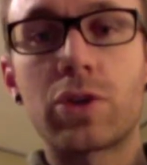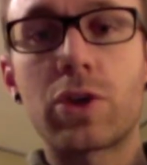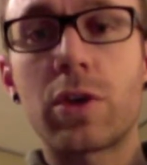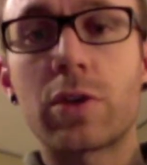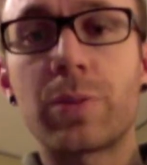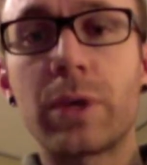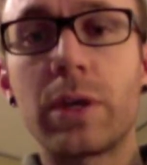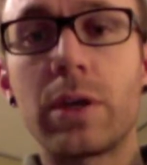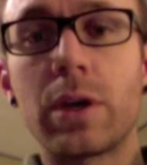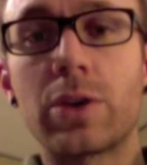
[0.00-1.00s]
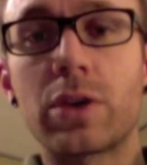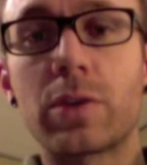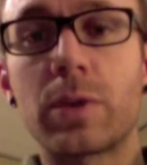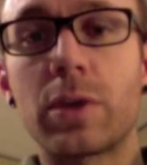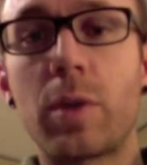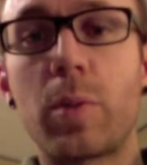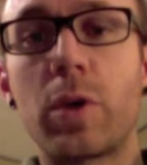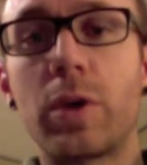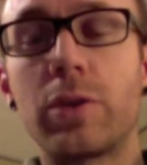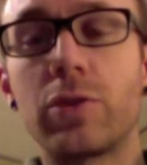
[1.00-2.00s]
Shutter speed adjustment
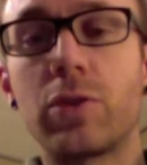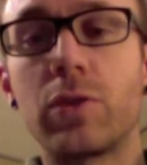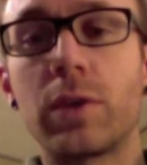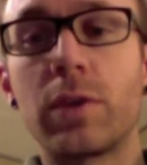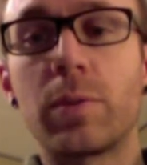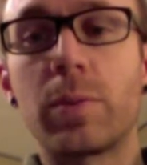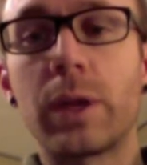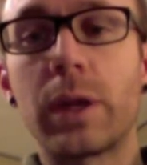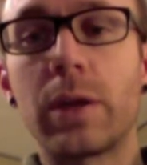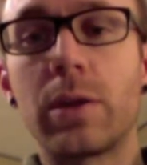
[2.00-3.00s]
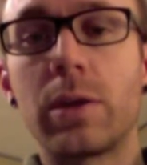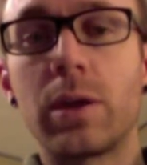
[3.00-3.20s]
number is usually displayed in